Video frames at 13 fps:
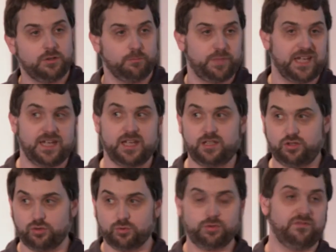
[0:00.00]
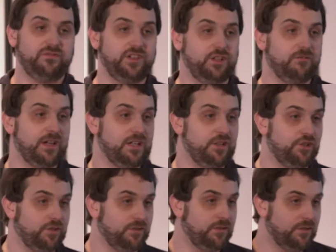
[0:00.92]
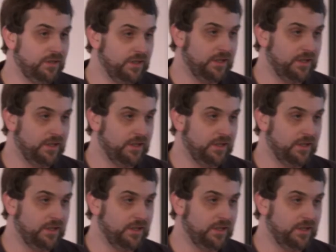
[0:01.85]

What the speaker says: compare your configuration